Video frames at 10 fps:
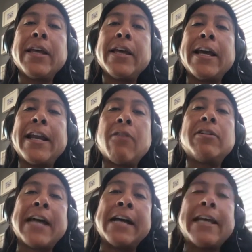And I
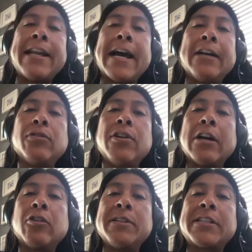had to learn
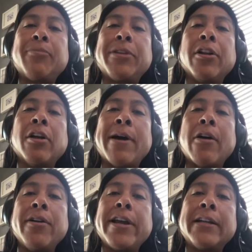how to be skeptical of my
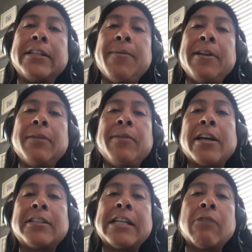own negativity,
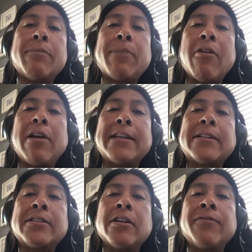because that's how we paralyze
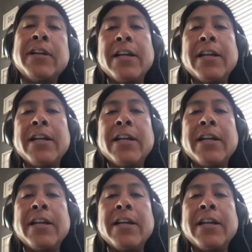ourselves.